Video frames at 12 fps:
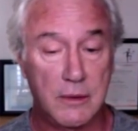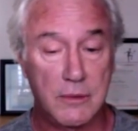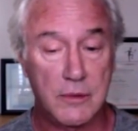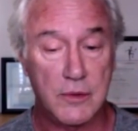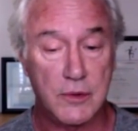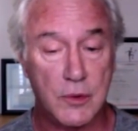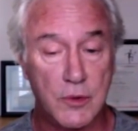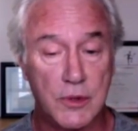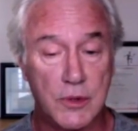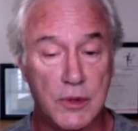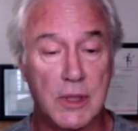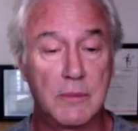
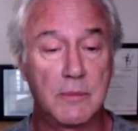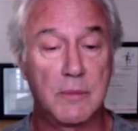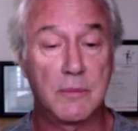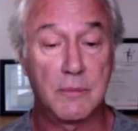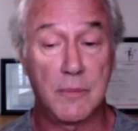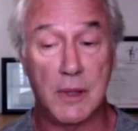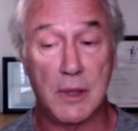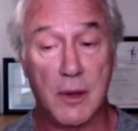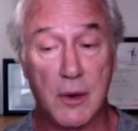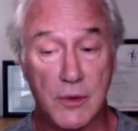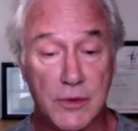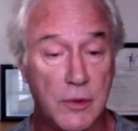socially, but
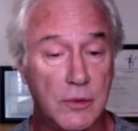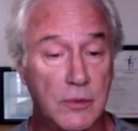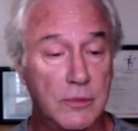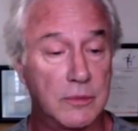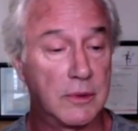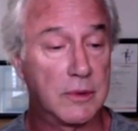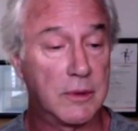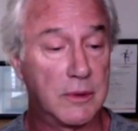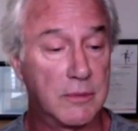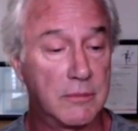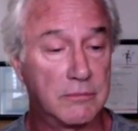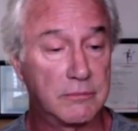also
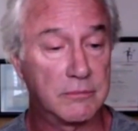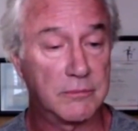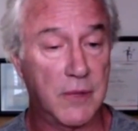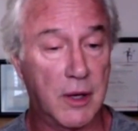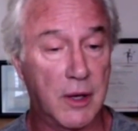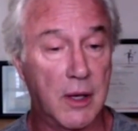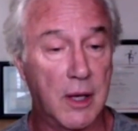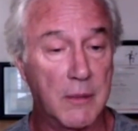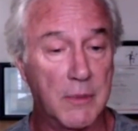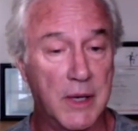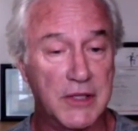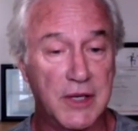
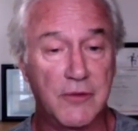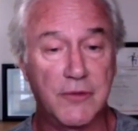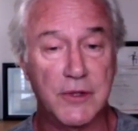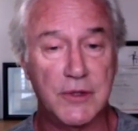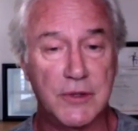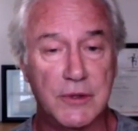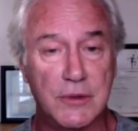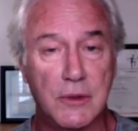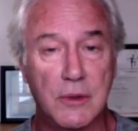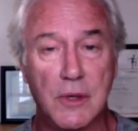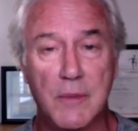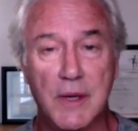am I selfish
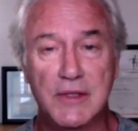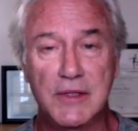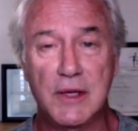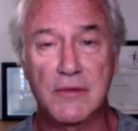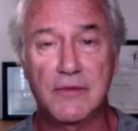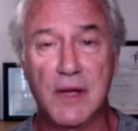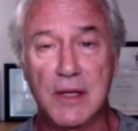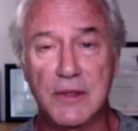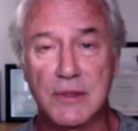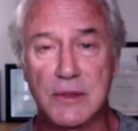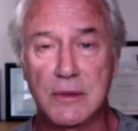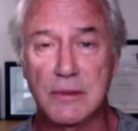or am I
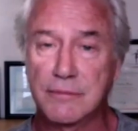selfless?